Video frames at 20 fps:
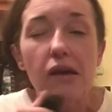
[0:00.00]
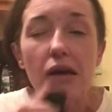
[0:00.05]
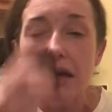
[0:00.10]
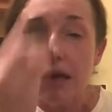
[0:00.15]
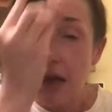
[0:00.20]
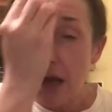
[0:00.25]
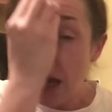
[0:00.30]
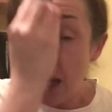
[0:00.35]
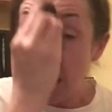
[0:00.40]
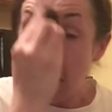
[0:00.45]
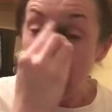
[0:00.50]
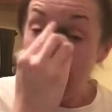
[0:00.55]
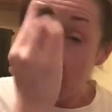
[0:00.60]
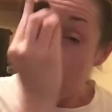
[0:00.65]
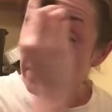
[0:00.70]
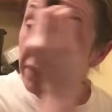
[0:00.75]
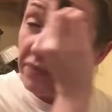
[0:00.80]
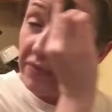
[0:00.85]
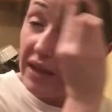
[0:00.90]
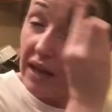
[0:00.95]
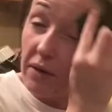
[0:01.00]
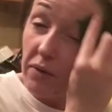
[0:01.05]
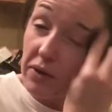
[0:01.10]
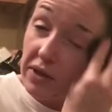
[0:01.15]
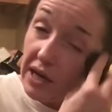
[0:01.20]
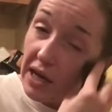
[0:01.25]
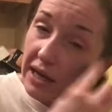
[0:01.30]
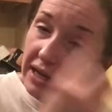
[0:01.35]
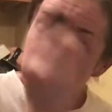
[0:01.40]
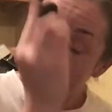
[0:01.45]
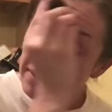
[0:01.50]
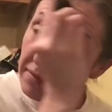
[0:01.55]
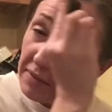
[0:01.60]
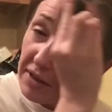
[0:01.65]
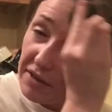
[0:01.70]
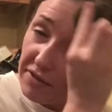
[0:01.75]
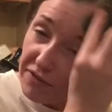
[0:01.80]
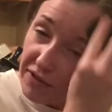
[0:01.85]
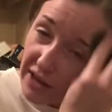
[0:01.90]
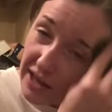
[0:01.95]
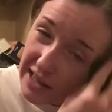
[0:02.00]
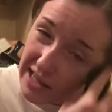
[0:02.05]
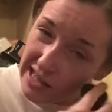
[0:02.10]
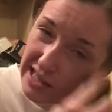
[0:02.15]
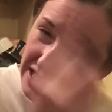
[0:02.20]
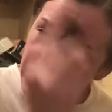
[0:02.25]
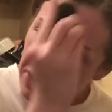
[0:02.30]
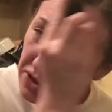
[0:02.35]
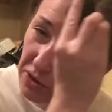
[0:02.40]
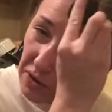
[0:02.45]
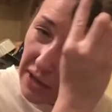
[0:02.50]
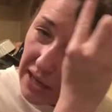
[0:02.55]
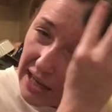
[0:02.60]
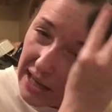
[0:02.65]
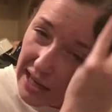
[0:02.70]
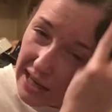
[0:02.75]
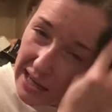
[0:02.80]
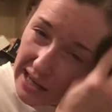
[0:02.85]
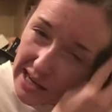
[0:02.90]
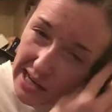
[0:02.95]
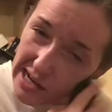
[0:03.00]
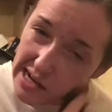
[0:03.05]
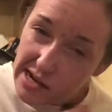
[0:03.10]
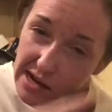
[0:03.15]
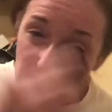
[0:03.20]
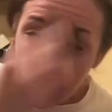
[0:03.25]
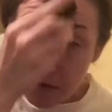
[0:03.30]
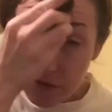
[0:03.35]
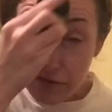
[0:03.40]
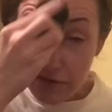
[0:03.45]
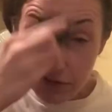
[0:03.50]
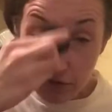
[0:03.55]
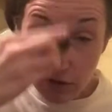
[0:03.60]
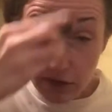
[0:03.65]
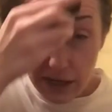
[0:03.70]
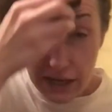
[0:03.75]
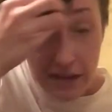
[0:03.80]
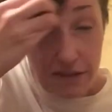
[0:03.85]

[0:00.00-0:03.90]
um, they would not give me financial aid for a